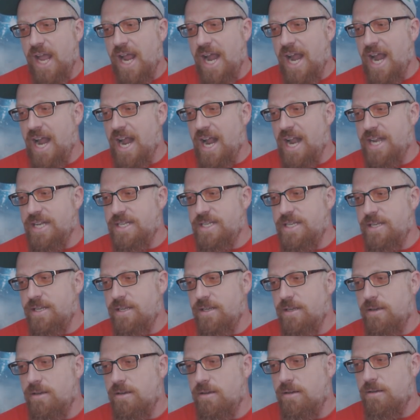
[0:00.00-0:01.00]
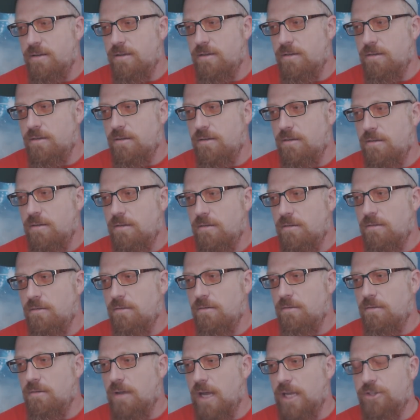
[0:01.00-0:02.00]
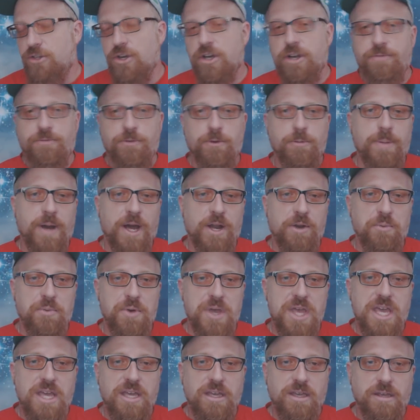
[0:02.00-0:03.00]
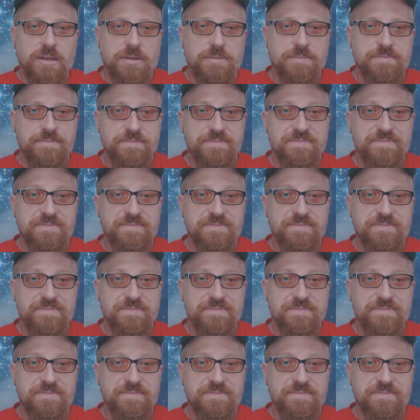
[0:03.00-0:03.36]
And I took it for about a week.